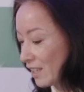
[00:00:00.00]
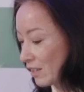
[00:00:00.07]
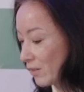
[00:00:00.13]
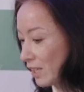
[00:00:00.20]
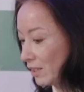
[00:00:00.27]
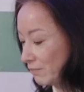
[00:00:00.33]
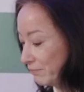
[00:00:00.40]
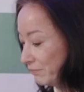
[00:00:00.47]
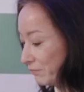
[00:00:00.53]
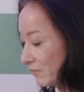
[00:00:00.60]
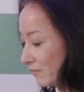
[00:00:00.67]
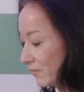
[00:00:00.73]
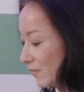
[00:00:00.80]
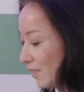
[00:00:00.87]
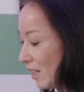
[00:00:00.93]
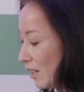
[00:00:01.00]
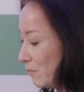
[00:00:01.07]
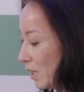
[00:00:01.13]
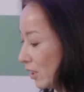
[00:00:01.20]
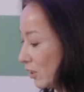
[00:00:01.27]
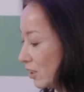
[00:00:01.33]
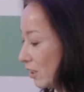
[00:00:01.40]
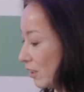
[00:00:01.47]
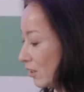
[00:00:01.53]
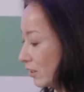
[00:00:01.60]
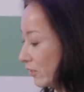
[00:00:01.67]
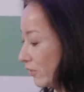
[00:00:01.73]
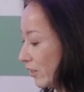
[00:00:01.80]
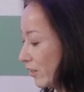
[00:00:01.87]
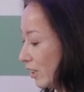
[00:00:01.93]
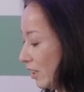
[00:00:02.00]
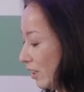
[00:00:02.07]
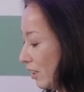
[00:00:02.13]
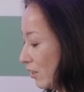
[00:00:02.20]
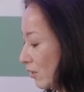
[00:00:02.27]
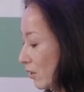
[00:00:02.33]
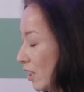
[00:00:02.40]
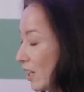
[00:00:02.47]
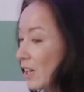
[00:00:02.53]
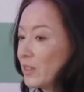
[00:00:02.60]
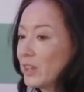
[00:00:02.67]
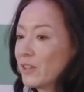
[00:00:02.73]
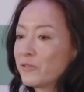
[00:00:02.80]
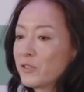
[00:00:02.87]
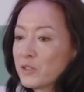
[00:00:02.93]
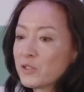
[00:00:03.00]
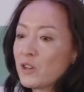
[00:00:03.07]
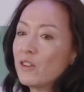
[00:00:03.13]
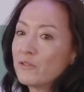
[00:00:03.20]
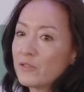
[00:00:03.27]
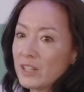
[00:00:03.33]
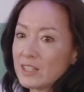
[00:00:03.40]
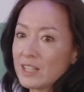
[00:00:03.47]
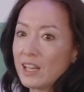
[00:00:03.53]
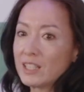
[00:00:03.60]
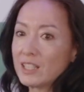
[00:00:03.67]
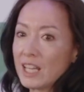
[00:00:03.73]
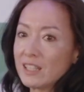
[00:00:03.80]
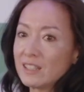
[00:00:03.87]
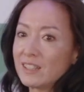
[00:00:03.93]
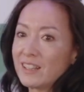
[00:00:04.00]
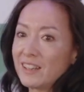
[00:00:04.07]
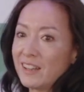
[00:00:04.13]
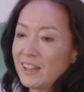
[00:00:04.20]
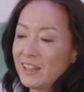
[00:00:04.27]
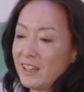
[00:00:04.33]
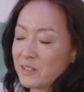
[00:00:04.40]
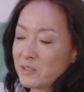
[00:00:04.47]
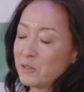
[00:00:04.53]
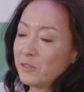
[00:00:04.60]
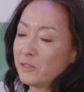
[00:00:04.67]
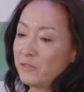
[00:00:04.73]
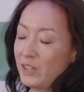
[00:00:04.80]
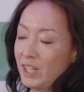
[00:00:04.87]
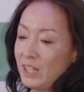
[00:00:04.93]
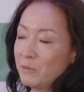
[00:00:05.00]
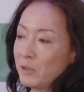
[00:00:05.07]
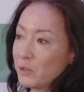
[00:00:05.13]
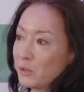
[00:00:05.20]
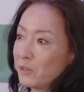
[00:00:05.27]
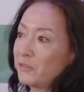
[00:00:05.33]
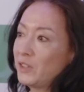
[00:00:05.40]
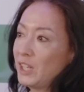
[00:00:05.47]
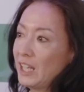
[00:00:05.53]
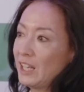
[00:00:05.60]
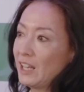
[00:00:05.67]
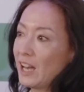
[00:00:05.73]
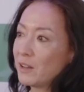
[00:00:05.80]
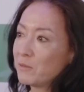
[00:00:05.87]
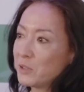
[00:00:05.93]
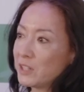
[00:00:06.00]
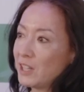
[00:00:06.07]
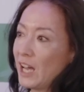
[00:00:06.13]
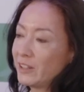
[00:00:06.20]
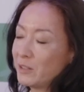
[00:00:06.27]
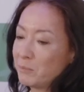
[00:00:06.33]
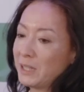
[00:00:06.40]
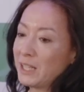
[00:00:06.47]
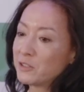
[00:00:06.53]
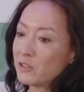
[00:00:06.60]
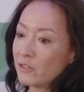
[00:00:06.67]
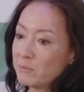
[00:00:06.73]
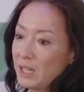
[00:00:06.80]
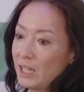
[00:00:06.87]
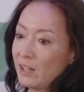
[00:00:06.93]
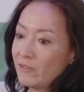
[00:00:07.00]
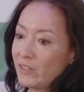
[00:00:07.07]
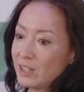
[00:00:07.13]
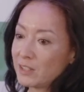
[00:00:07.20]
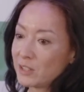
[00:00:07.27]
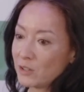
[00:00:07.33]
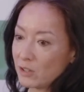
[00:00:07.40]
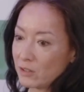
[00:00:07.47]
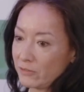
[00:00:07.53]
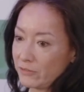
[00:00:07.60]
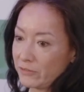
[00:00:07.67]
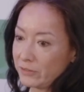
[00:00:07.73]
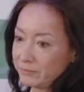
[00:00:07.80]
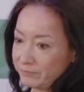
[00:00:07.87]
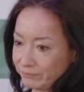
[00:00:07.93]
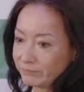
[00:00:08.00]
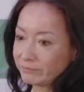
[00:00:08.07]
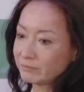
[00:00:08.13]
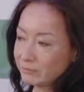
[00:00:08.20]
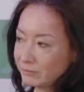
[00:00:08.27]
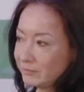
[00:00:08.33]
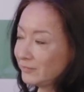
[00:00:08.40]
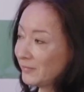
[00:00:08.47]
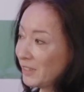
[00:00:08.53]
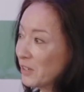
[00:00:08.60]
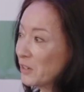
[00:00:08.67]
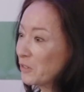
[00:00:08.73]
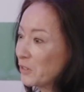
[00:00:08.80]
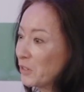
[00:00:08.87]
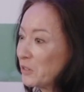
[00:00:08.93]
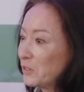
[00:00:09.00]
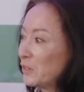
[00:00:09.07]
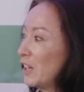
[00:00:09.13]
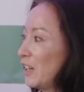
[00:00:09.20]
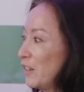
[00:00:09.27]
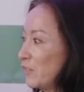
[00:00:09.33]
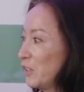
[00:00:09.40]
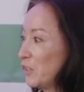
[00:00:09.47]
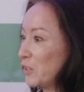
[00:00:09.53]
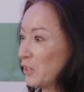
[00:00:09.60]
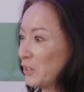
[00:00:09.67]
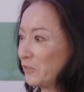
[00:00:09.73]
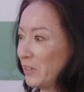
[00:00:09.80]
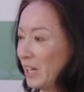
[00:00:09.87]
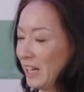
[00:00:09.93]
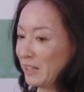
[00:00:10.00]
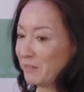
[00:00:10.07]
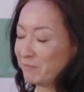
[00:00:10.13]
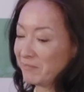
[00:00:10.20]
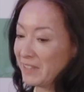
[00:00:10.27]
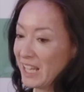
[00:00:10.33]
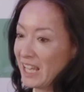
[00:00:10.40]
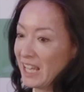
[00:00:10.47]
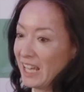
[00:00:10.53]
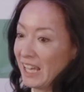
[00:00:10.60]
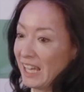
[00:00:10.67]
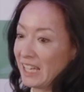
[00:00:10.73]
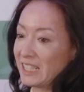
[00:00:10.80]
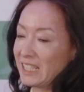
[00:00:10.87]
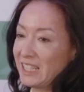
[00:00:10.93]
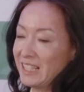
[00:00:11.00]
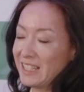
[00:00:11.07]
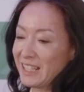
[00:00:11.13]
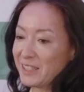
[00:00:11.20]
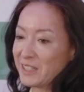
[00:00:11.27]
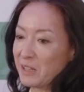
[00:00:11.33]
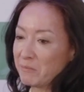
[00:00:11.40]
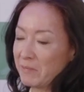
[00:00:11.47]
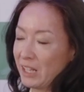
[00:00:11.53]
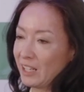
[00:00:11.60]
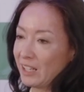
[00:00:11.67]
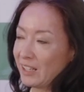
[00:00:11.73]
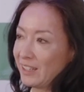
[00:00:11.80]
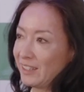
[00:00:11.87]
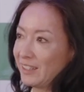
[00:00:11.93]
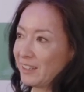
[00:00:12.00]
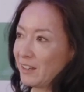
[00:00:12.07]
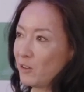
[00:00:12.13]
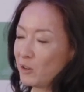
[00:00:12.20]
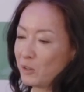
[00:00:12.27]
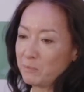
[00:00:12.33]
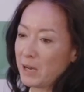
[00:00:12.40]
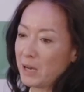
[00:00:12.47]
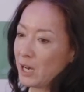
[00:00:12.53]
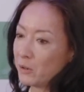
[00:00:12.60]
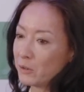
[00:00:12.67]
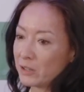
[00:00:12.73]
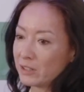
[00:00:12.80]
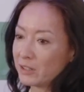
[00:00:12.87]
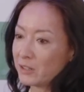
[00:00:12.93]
Right. I'm actually not very, the first conference I attended as OFE, with OFE, I had the pleasure of meeting Vint Cerf. I don't know if you know Vint Cerf. And he said something like, all power